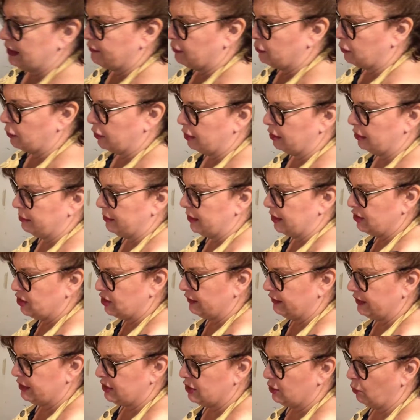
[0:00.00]
I've ordered a bunch
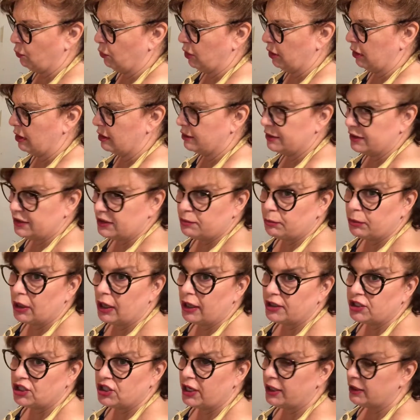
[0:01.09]
of it to work on this
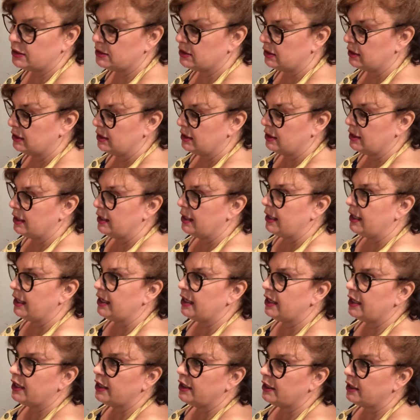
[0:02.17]
project.
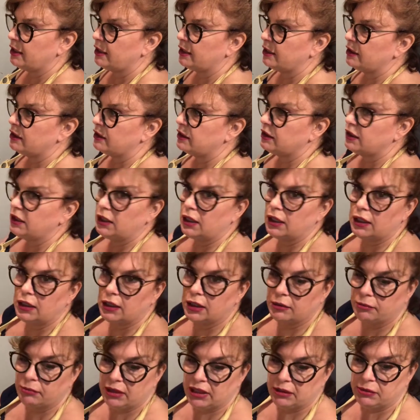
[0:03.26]
And I
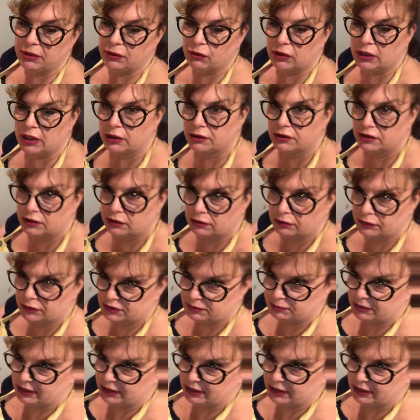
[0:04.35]
think maybe what I'll do is